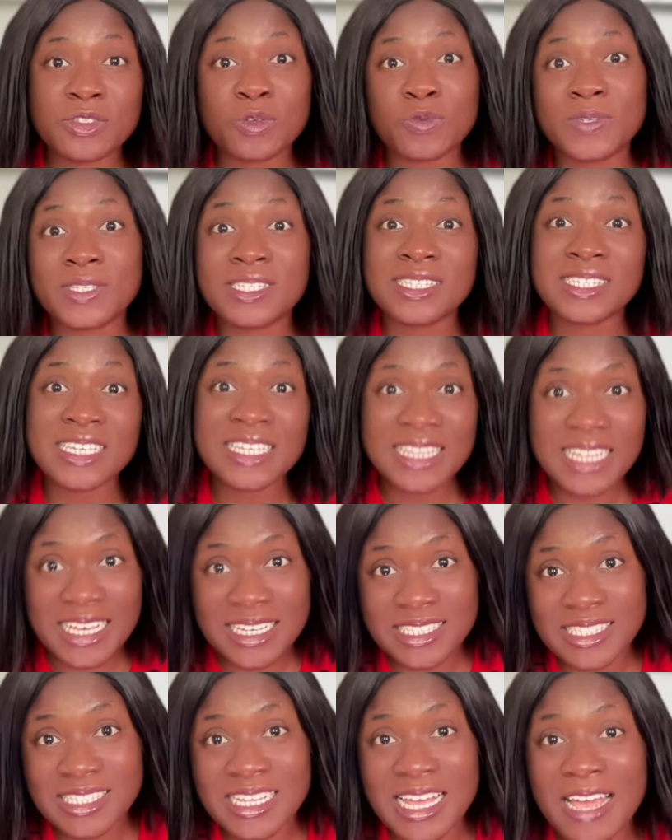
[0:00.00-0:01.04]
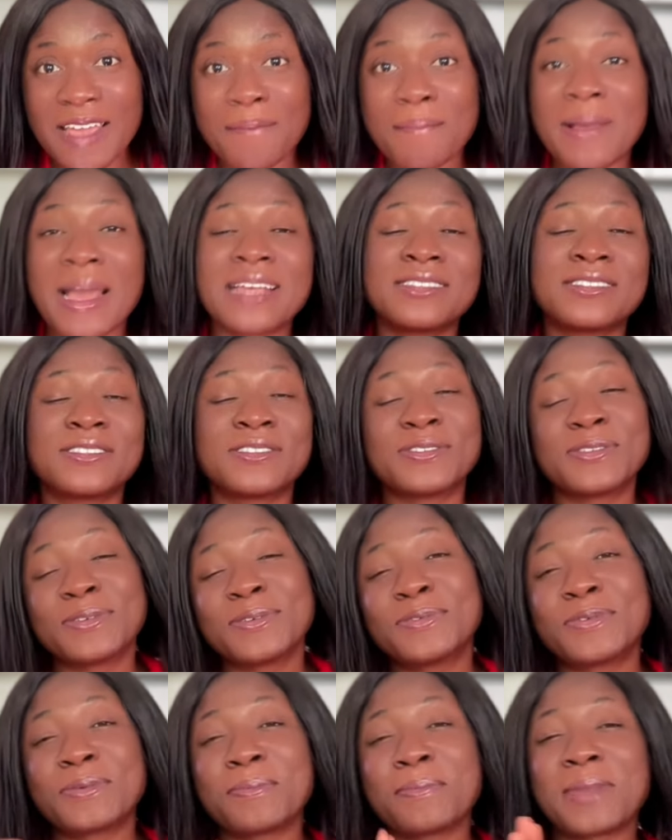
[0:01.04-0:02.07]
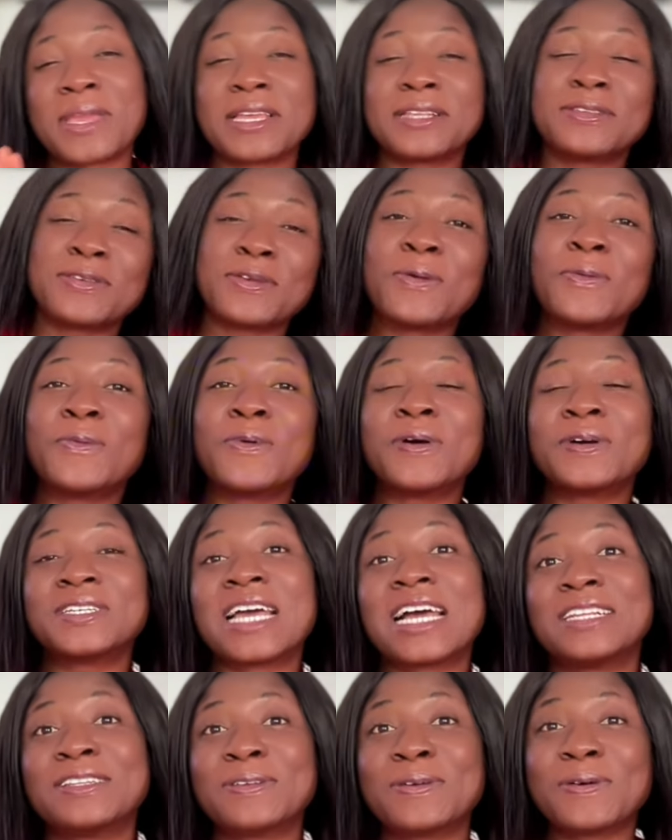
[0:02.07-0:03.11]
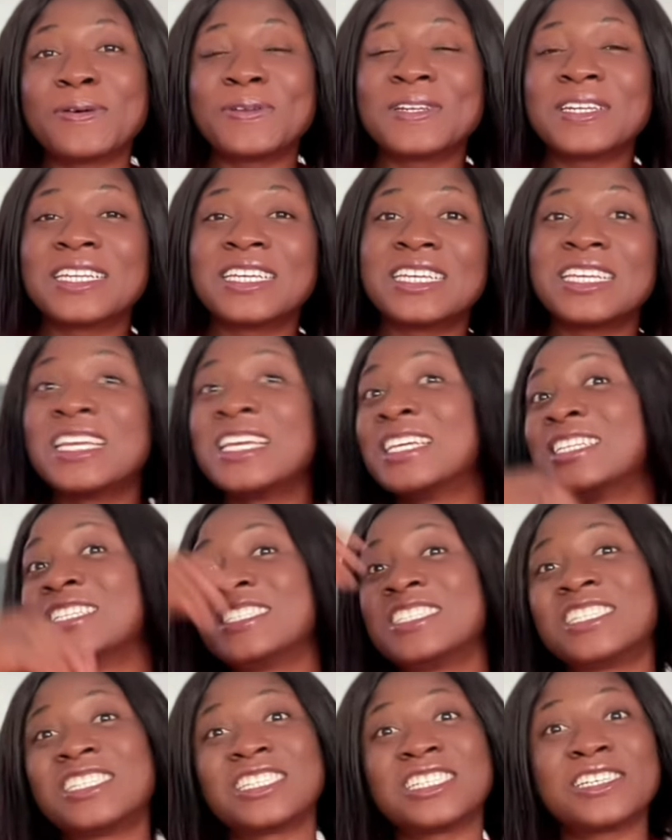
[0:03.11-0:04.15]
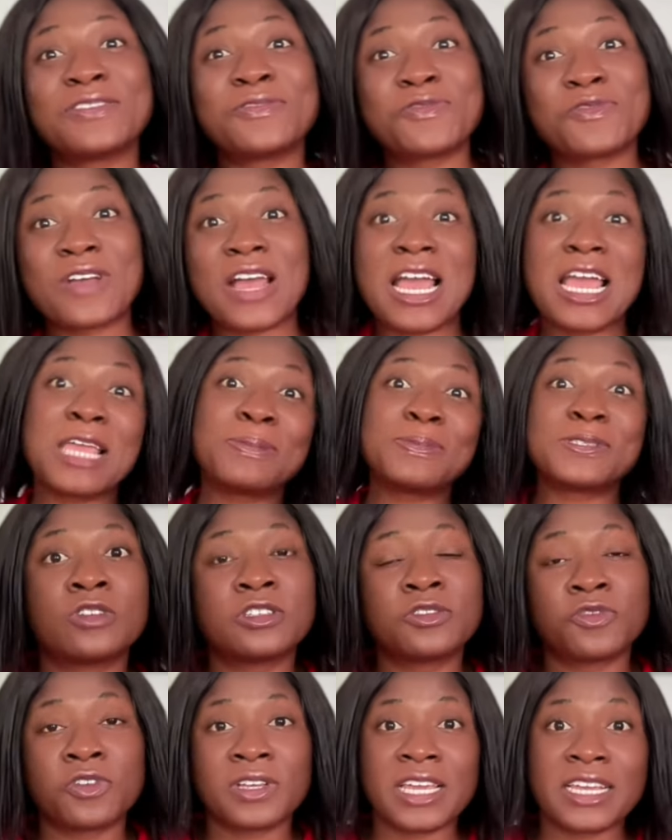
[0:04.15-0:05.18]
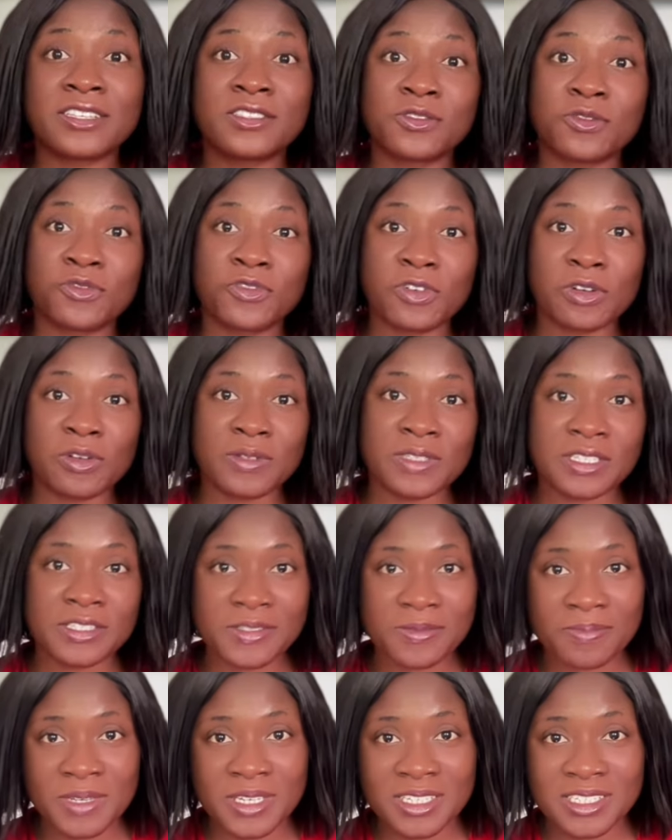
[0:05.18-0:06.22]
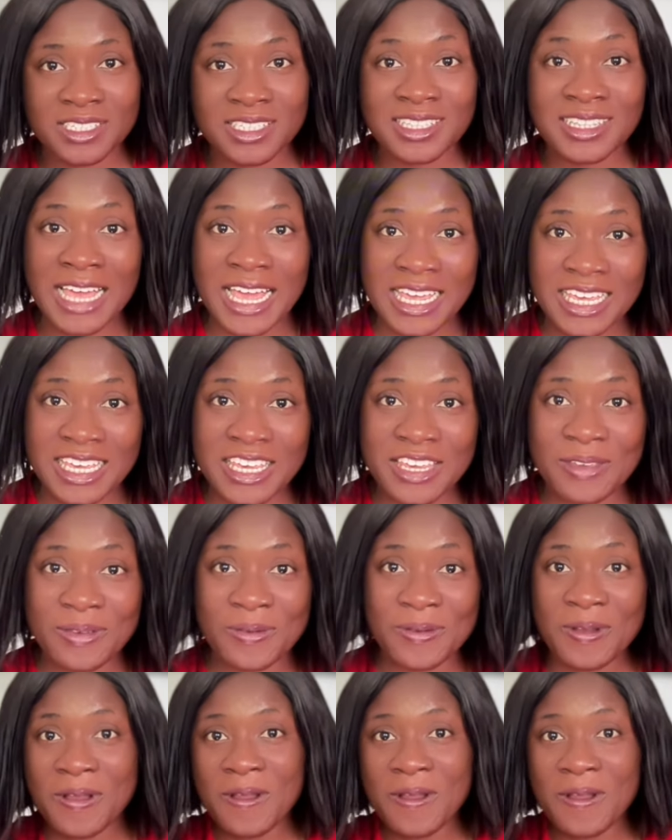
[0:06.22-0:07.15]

we see you next time, I still remain your one and only She Vibes. Don't forget to follow this page. Thank you.